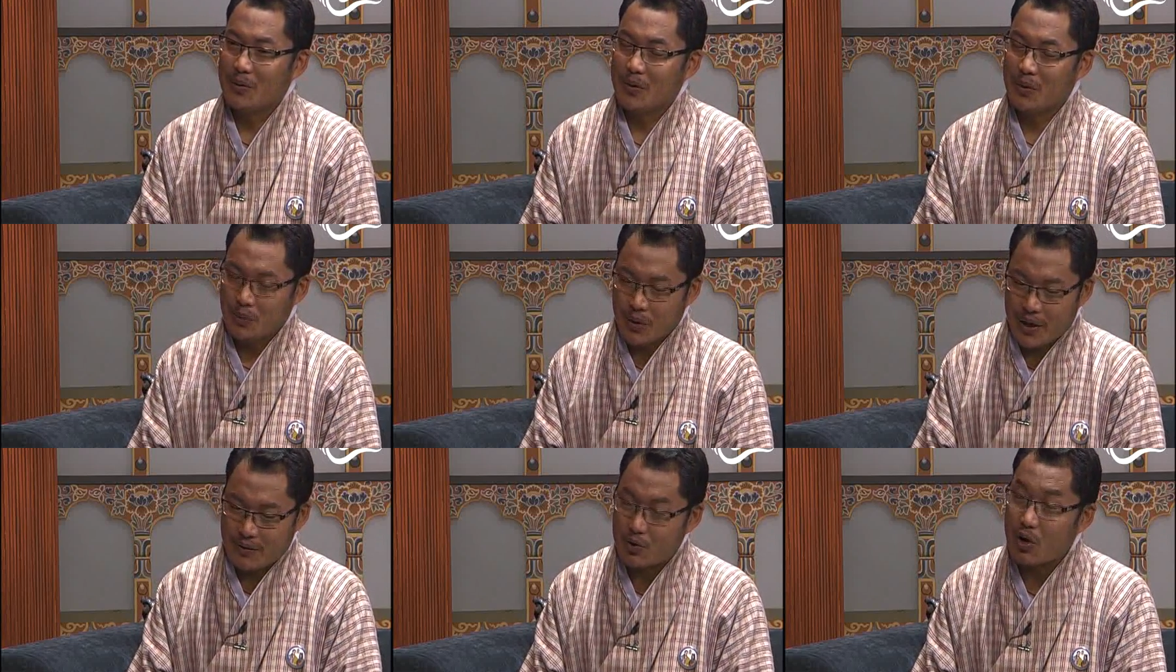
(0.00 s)
We
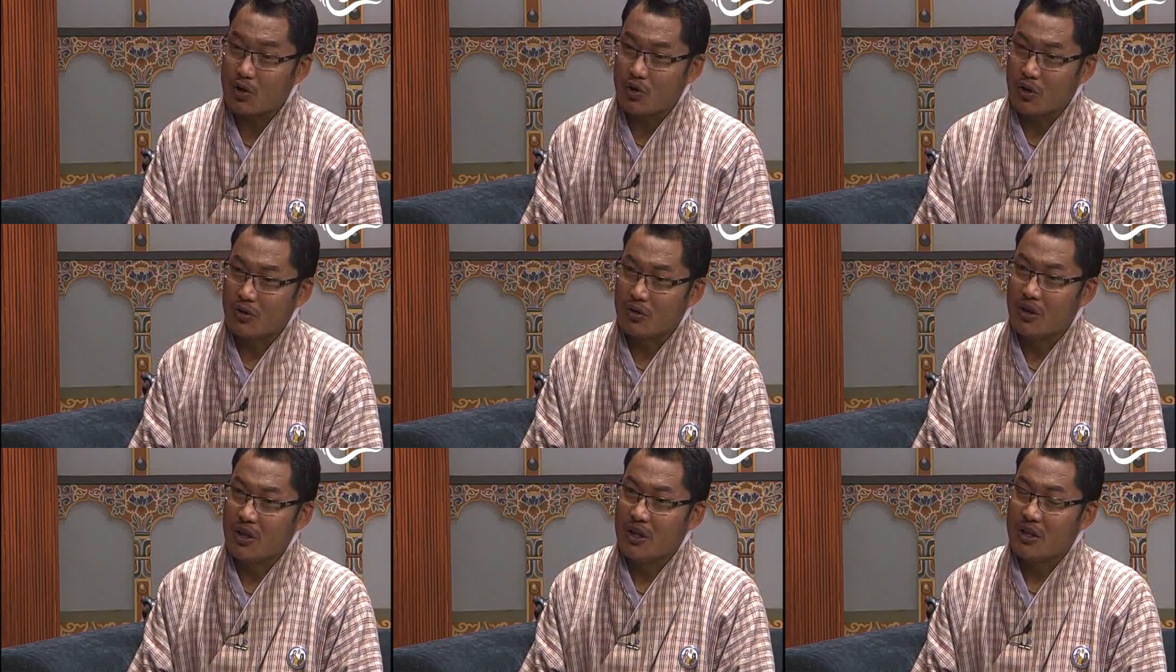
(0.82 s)
have talked on
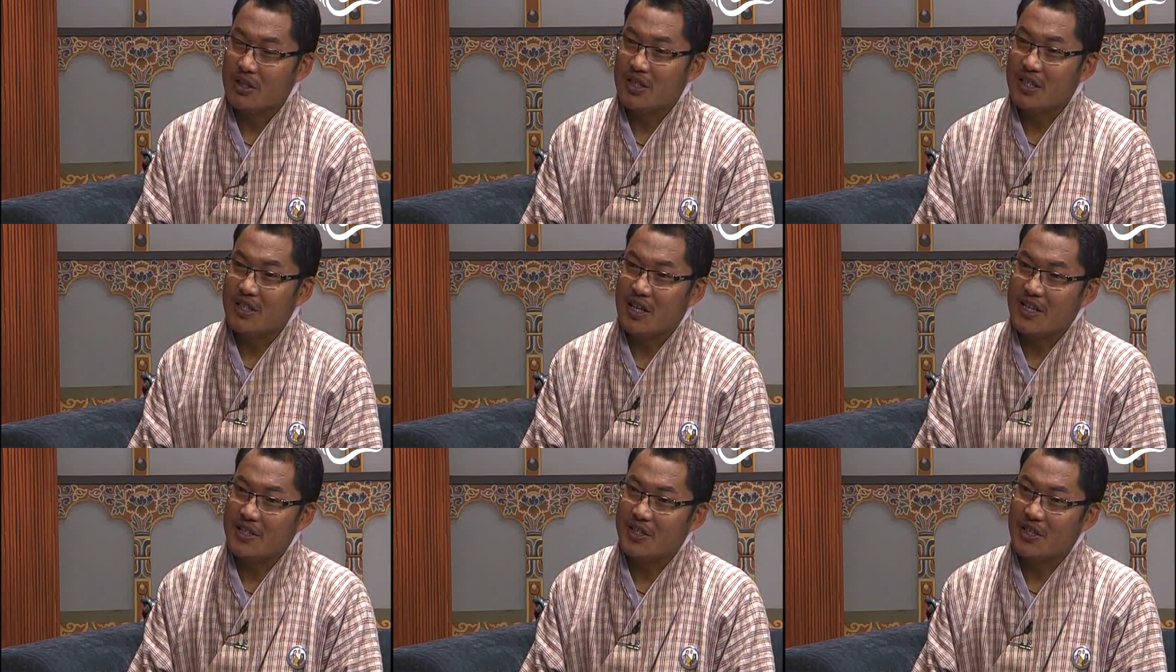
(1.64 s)

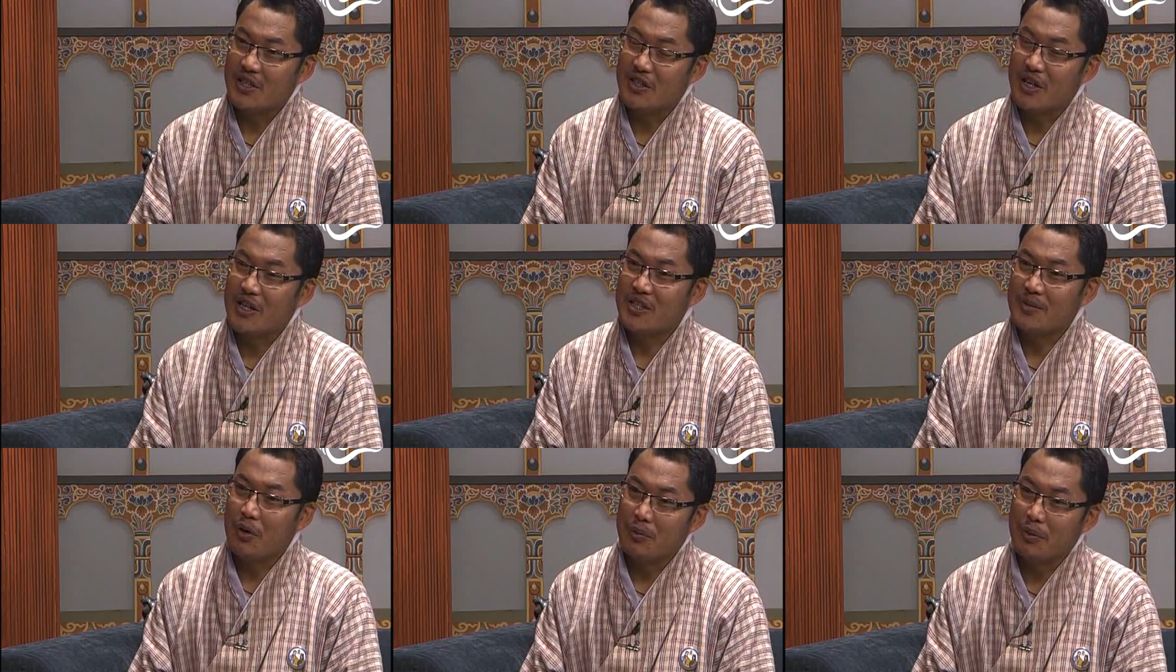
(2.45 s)
decentralization and
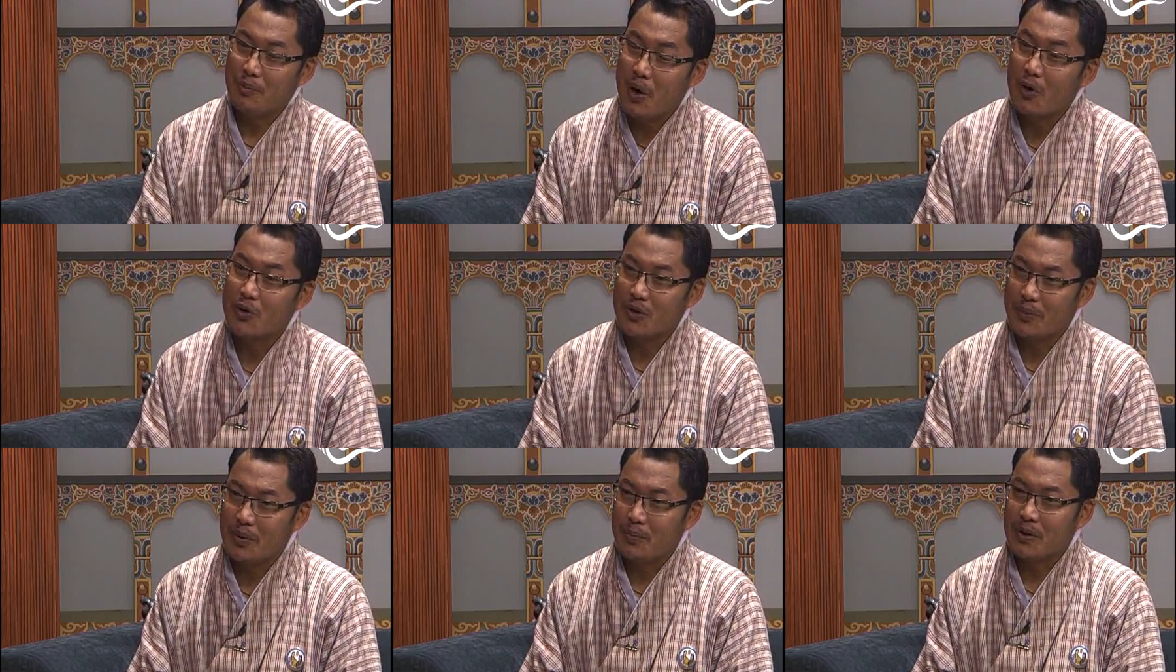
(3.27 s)
devolving power to
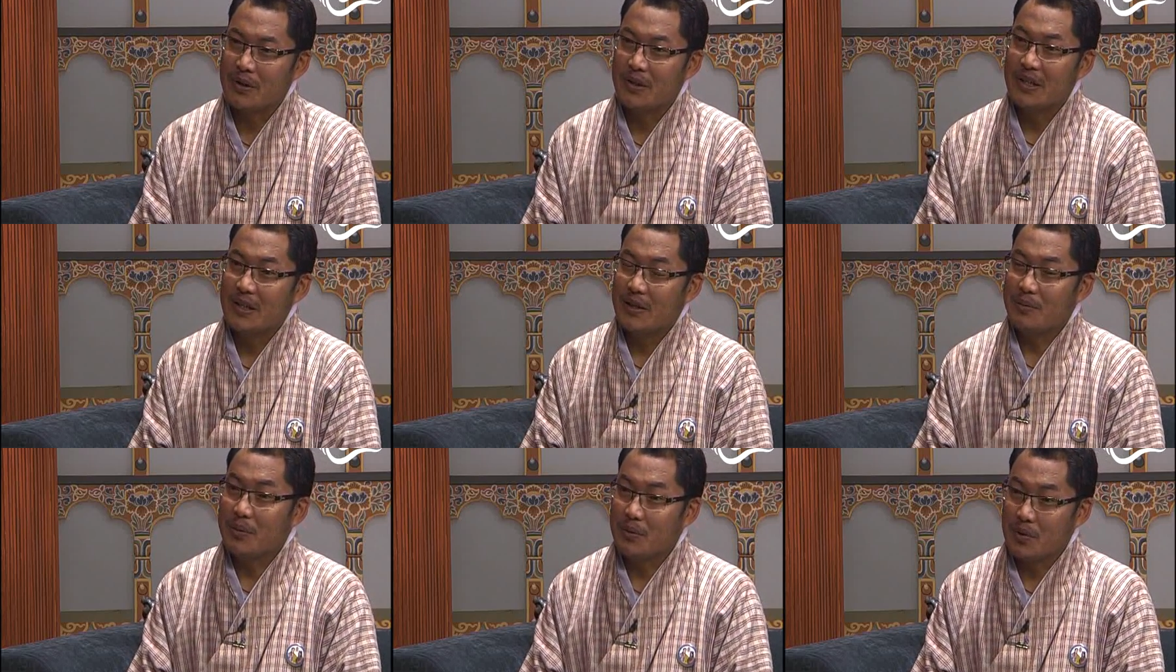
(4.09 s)
the people
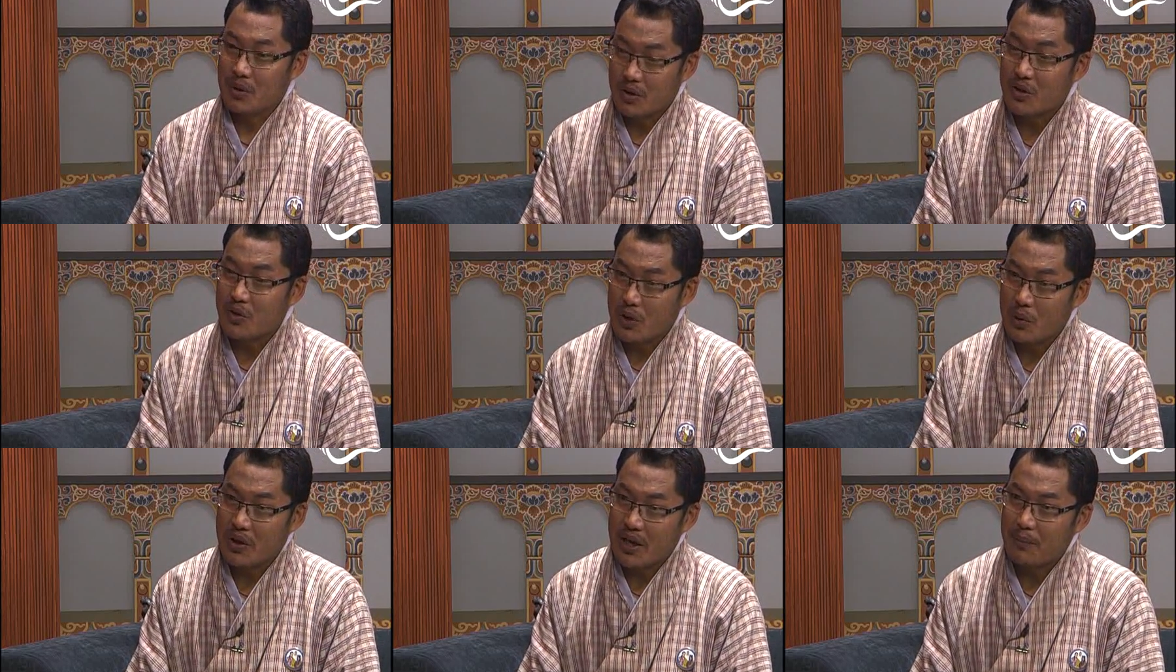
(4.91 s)
during
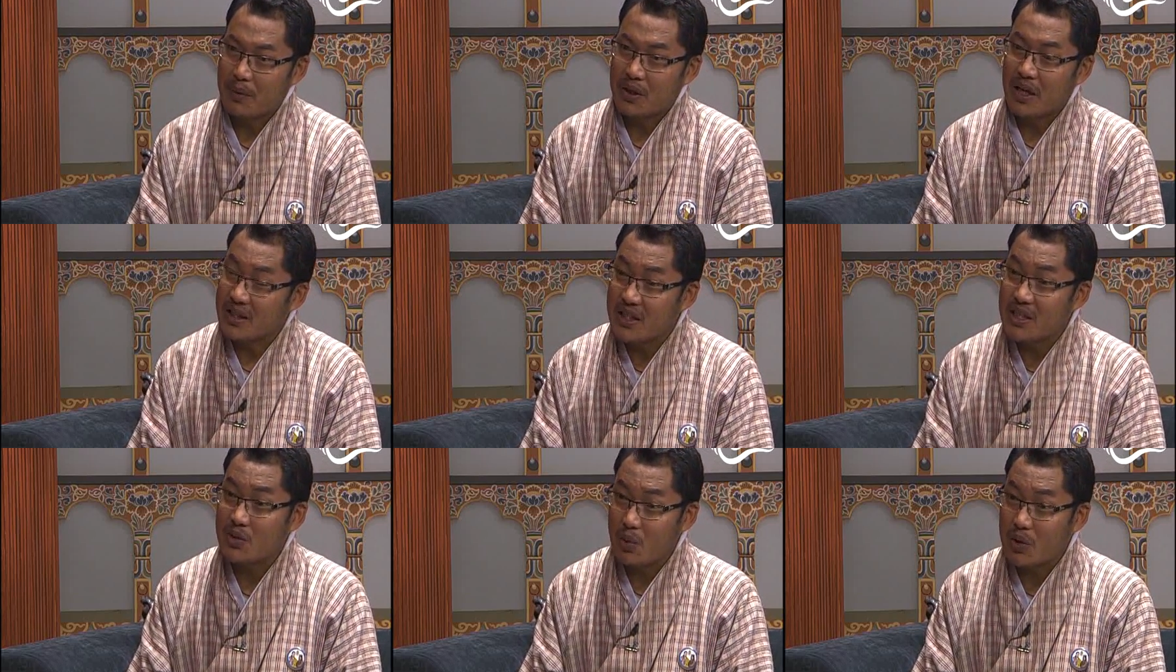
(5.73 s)
our campaign, and
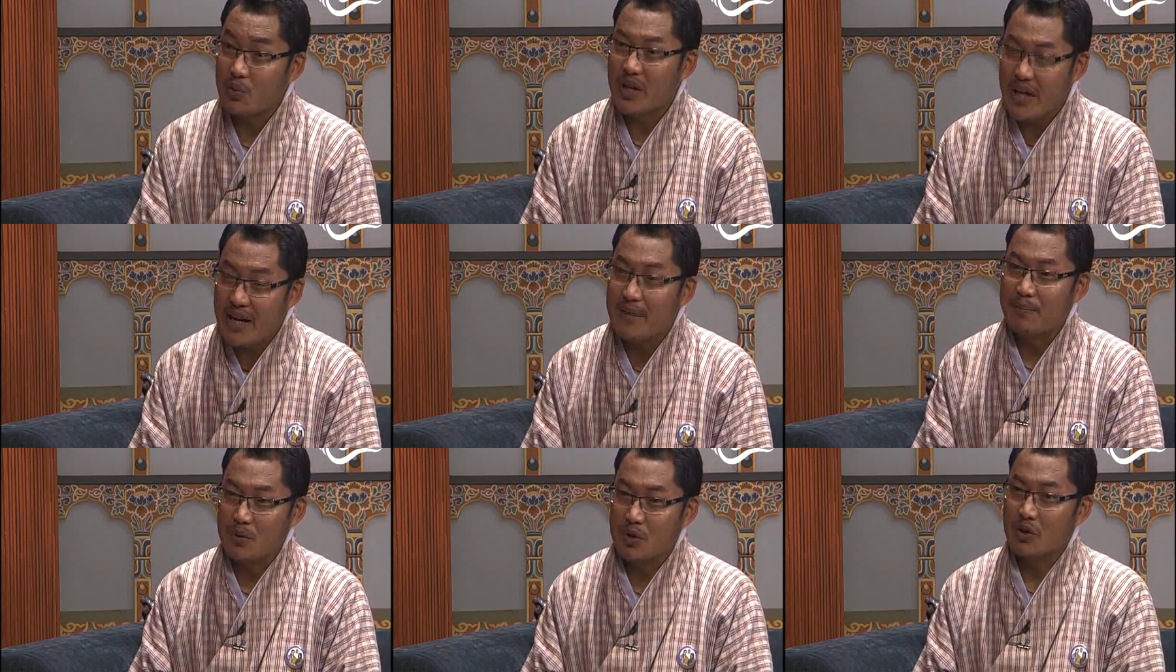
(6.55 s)
this is what we
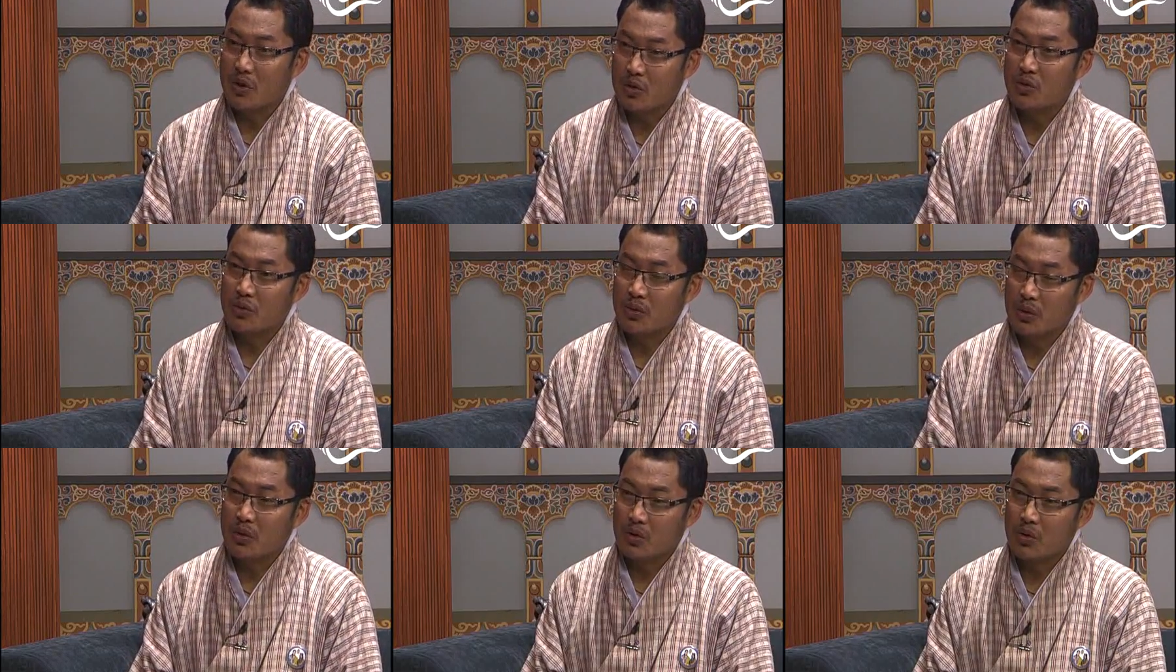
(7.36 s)
aimed
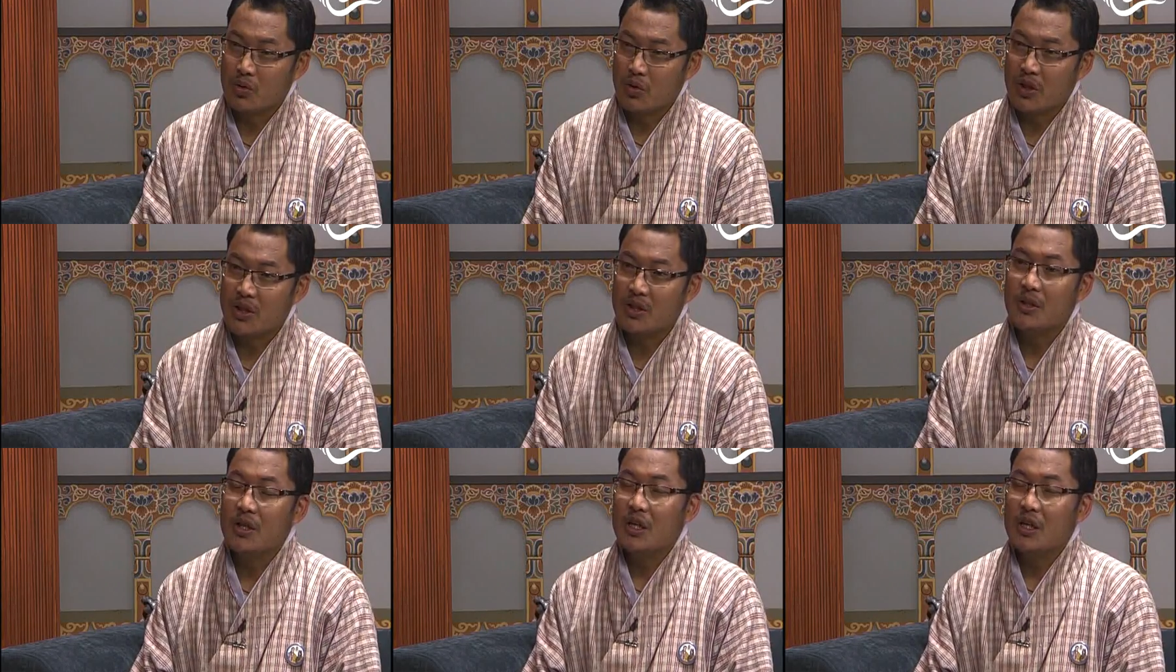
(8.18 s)
to doing it.